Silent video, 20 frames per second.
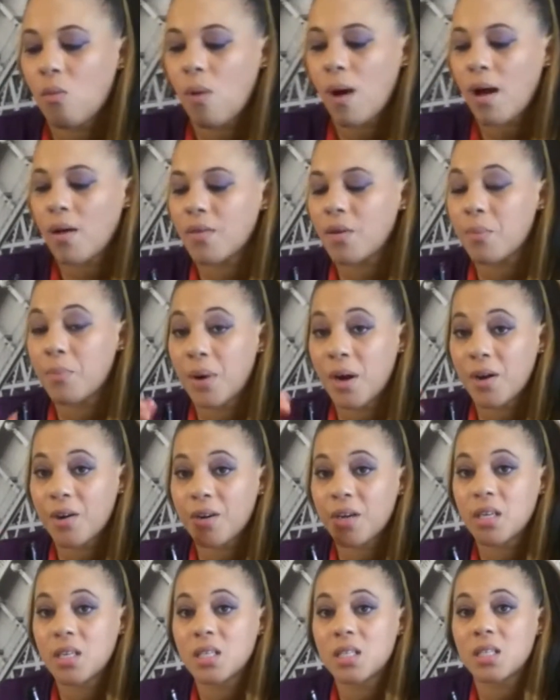while the
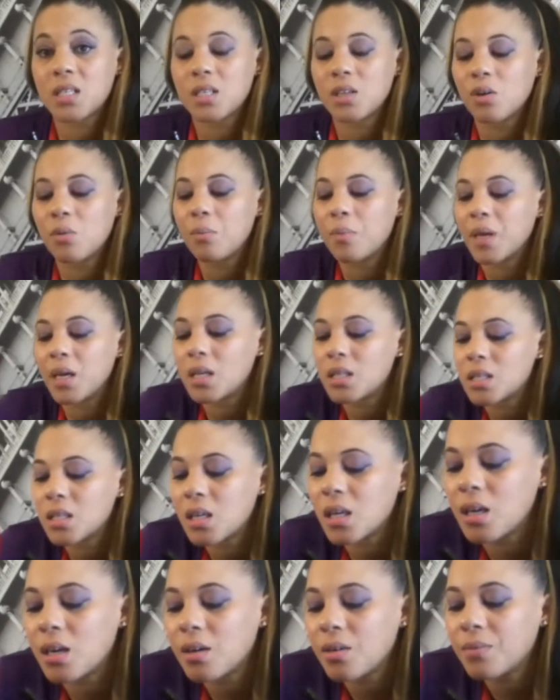butter is still
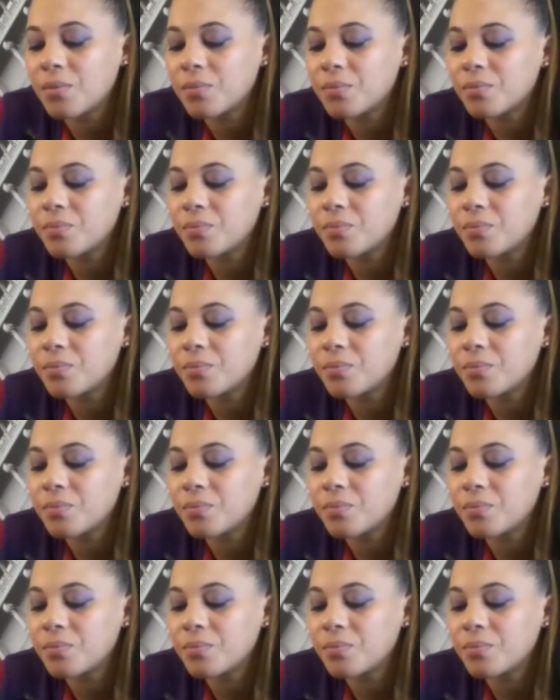mixing,